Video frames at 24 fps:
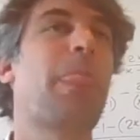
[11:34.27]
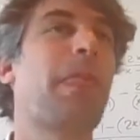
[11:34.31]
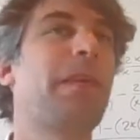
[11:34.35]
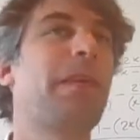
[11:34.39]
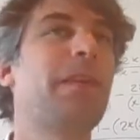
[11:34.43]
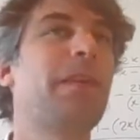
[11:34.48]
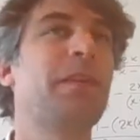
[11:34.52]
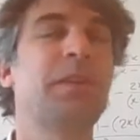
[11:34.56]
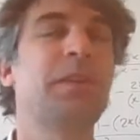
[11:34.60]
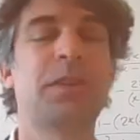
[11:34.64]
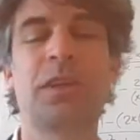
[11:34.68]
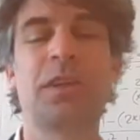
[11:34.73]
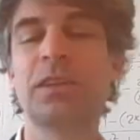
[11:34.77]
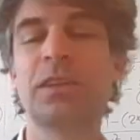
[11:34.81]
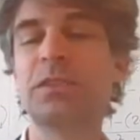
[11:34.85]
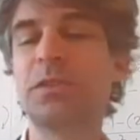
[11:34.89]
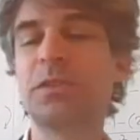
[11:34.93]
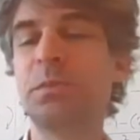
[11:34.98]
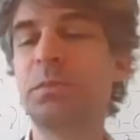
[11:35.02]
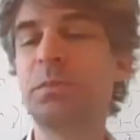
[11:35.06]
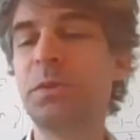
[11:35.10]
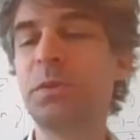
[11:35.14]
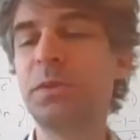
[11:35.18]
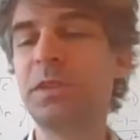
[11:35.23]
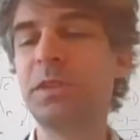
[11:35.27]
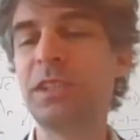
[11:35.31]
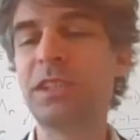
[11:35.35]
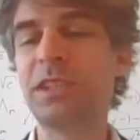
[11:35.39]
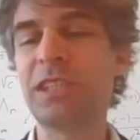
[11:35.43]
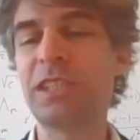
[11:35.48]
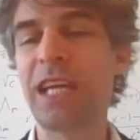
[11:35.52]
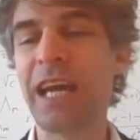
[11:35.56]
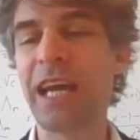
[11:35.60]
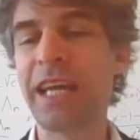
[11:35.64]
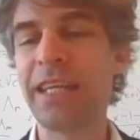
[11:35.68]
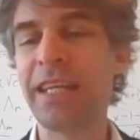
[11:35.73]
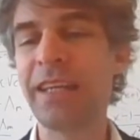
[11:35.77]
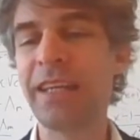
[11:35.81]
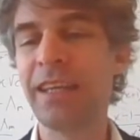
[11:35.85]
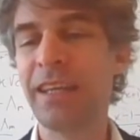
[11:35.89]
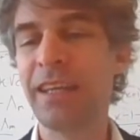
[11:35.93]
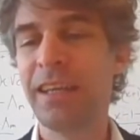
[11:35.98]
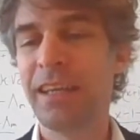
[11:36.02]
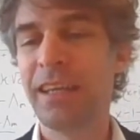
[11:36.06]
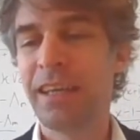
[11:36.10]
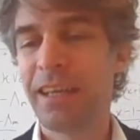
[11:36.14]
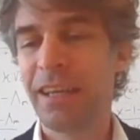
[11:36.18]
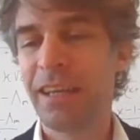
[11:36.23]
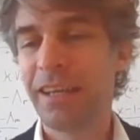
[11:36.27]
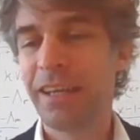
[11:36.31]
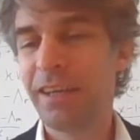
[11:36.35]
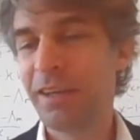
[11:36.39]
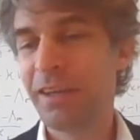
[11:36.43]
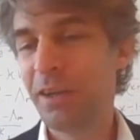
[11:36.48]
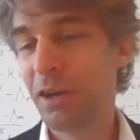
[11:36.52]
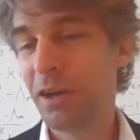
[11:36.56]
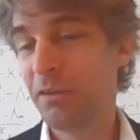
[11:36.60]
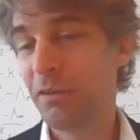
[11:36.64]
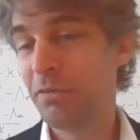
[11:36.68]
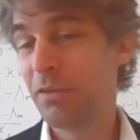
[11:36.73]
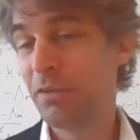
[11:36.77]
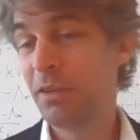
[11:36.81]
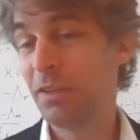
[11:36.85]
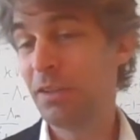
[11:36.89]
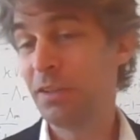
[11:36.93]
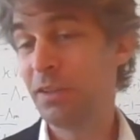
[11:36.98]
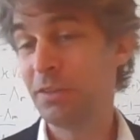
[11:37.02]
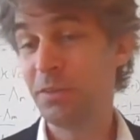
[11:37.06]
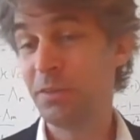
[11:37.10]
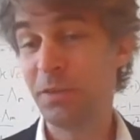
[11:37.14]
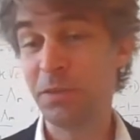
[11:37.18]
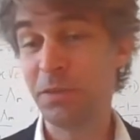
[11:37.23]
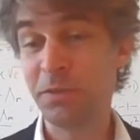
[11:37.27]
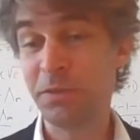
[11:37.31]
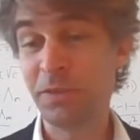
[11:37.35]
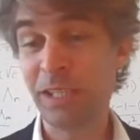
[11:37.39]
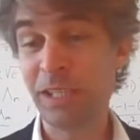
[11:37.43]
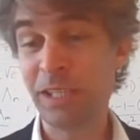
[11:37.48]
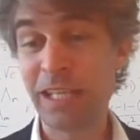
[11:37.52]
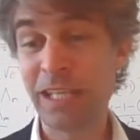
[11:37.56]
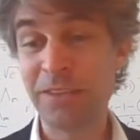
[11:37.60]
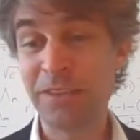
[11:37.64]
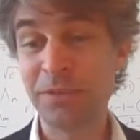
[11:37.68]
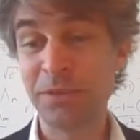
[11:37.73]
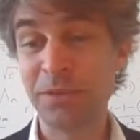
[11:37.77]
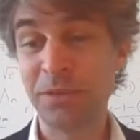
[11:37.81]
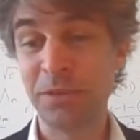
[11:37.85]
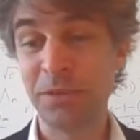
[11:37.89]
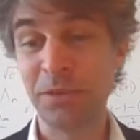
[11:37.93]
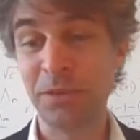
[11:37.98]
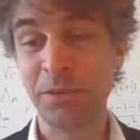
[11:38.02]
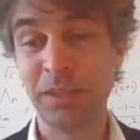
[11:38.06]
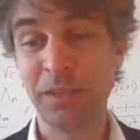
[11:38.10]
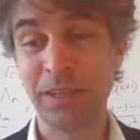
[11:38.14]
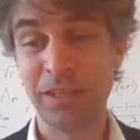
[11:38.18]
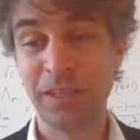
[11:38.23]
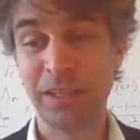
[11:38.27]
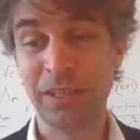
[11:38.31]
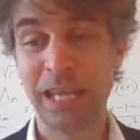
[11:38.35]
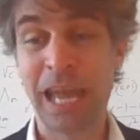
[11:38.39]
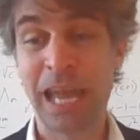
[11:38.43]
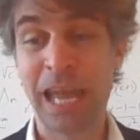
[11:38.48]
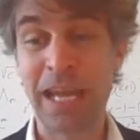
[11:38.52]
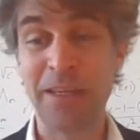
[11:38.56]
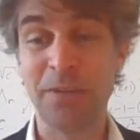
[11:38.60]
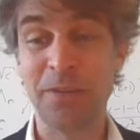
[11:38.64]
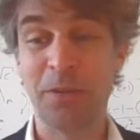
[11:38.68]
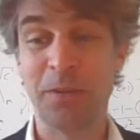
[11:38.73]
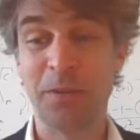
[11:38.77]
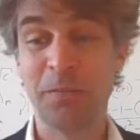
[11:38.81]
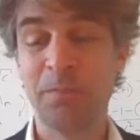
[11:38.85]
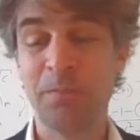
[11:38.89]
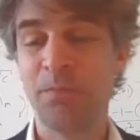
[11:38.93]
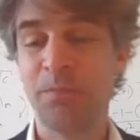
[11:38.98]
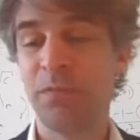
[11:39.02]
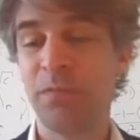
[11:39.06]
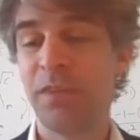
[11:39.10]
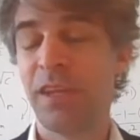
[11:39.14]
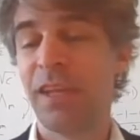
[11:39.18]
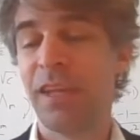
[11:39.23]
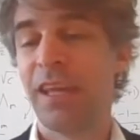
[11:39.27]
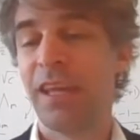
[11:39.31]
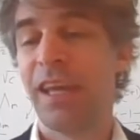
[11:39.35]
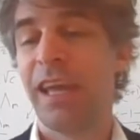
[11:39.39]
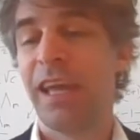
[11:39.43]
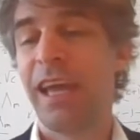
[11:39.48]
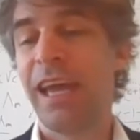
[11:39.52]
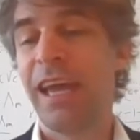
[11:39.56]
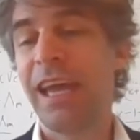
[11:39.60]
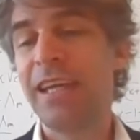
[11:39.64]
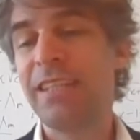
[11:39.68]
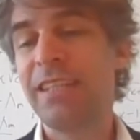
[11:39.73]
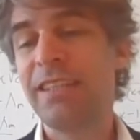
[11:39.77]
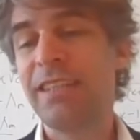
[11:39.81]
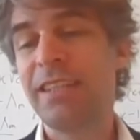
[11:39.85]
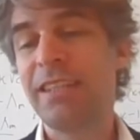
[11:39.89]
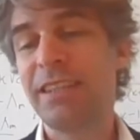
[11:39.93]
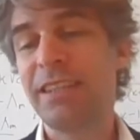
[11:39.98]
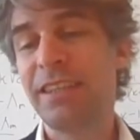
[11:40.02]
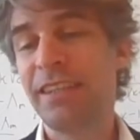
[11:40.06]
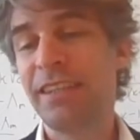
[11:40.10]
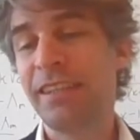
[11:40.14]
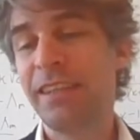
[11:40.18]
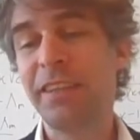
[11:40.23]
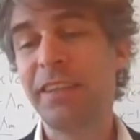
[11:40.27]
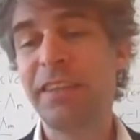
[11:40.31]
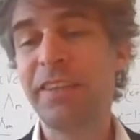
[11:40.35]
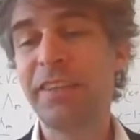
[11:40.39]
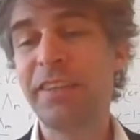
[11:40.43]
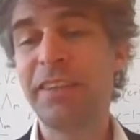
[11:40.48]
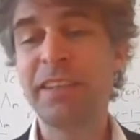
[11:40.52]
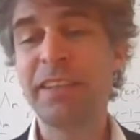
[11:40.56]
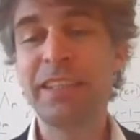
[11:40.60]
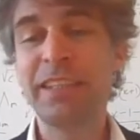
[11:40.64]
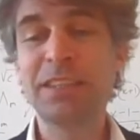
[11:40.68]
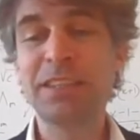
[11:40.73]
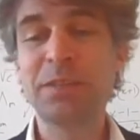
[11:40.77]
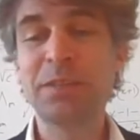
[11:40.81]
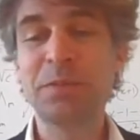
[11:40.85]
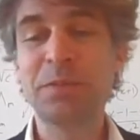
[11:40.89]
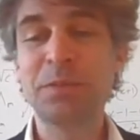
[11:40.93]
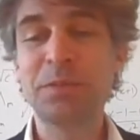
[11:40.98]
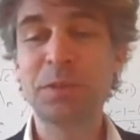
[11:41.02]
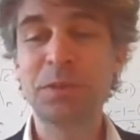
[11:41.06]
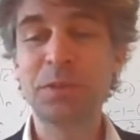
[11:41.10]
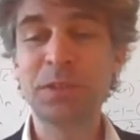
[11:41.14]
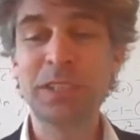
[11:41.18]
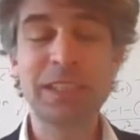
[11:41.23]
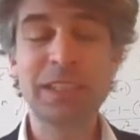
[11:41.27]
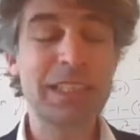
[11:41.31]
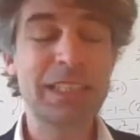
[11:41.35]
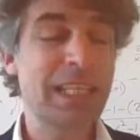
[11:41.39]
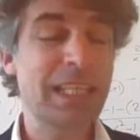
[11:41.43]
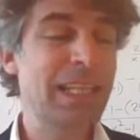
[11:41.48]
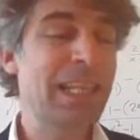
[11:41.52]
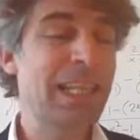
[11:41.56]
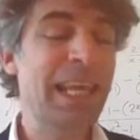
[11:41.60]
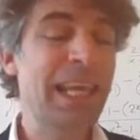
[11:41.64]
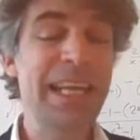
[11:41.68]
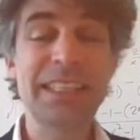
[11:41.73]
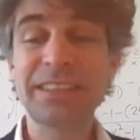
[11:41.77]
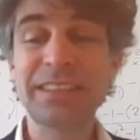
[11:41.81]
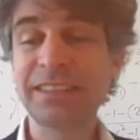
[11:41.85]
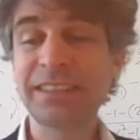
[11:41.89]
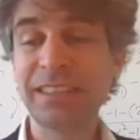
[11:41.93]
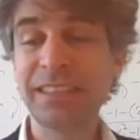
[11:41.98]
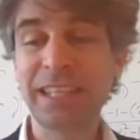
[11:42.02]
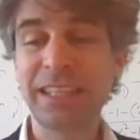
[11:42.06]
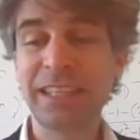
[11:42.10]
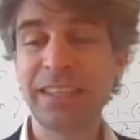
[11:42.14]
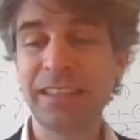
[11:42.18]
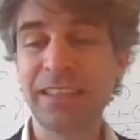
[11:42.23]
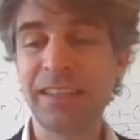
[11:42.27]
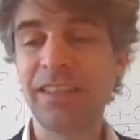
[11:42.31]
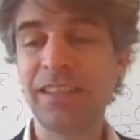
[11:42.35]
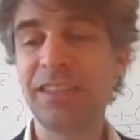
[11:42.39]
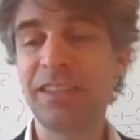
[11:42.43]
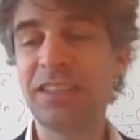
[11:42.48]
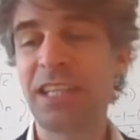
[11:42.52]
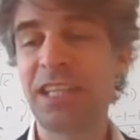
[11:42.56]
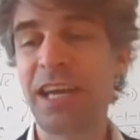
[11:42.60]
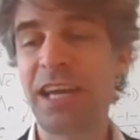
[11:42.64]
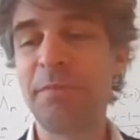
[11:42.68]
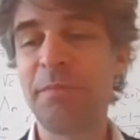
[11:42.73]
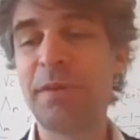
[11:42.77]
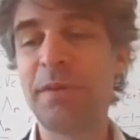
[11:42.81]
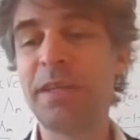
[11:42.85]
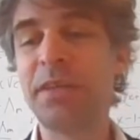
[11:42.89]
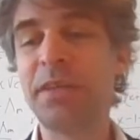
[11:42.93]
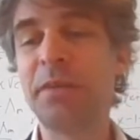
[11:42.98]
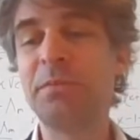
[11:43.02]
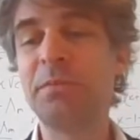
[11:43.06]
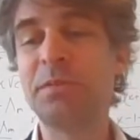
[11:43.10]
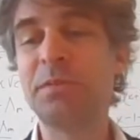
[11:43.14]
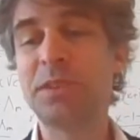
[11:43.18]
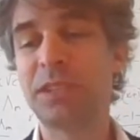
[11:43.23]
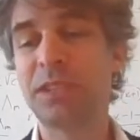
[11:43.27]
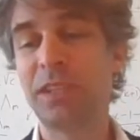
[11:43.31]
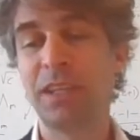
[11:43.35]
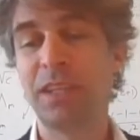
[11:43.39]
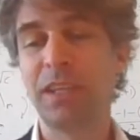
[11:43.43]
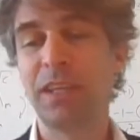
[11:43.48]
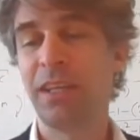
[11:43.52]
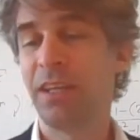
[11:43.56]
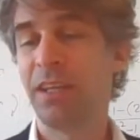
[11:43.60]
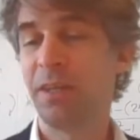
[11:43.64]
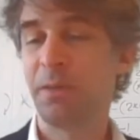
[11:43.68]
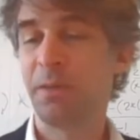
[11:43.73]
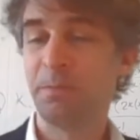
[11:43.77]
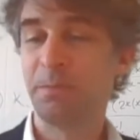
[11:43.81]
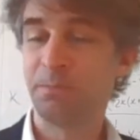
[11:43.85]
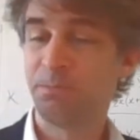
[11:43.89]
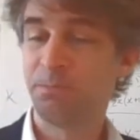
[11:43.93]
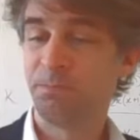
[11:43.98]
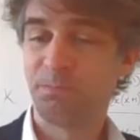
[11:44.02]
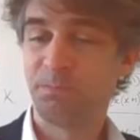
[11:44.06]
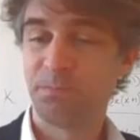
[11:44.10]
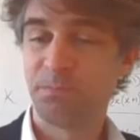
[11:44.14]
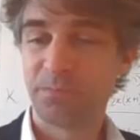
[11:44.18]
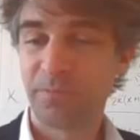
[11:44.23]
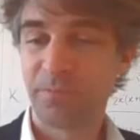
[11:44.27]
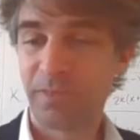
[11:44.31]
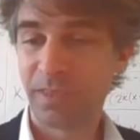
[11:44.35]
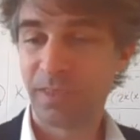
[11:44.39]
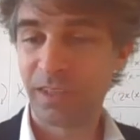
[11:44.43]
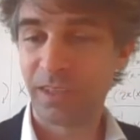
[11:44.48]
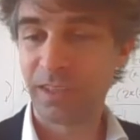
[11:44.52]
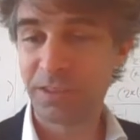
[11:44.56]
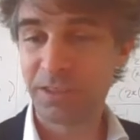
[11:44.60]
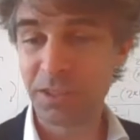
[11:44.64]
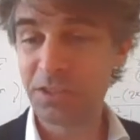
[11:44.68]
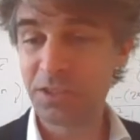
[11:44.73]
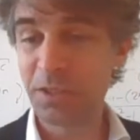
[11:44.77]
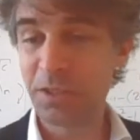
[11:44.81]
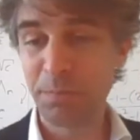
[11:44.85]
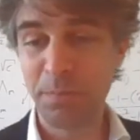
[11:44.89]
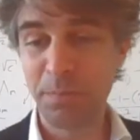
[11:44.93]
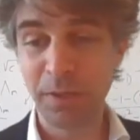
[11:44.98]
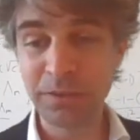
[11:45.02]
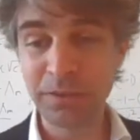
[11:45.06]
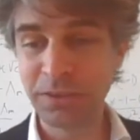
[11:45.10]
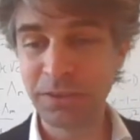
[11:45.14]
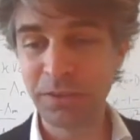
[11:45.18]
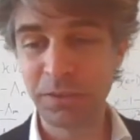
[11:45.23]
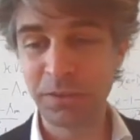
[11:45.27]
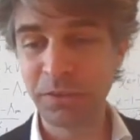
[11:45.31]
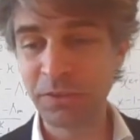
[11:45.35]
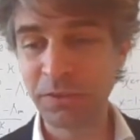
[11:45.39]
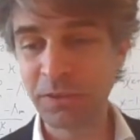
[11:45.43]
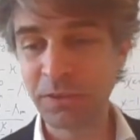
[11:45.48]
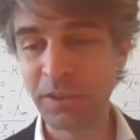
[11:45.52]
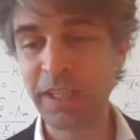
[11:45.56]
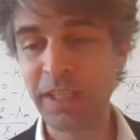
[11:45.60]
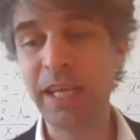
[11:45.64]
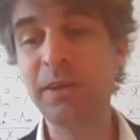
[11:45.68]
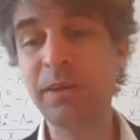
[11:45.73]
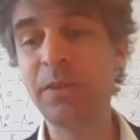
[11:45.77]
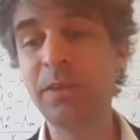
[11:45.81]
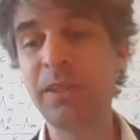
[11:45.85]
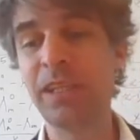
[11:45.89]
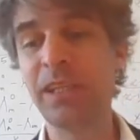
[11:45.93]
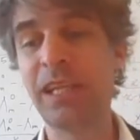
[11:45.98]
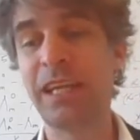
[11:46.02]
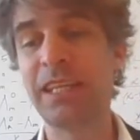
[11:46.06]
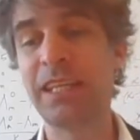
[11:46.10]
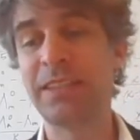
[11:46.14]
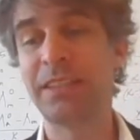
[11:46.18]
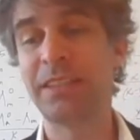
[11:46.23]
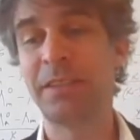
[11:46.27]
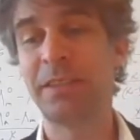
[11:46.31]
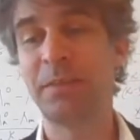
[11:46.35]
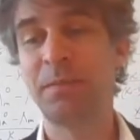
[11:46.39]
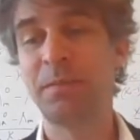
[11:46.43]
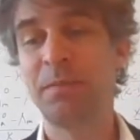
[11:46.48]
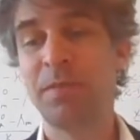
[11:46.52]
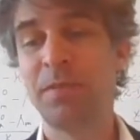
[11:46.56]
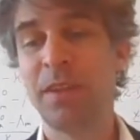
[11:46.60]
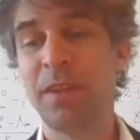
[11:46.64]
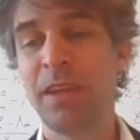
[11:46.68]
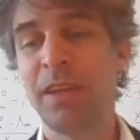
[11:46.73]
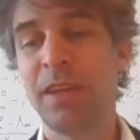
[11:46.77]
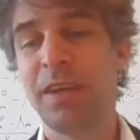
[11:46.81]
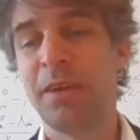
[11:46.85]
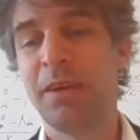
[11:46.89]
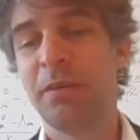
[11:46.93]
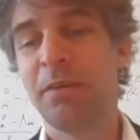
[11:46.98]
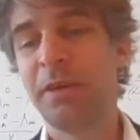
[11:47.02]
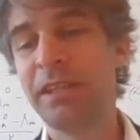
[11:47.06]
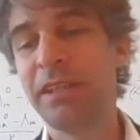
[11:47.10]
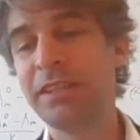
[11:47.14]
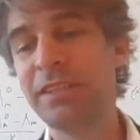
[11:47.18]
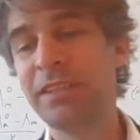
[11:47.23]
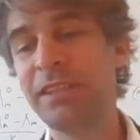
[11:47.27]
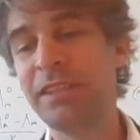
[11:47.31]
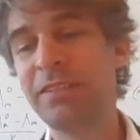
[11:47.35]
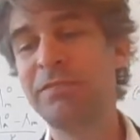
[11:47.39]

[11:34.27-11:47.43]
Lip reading: you can't compute the sine of a quadrilateral angle. And another thing that's confusing is that later then the sine becomes just a button on your calculator, whereas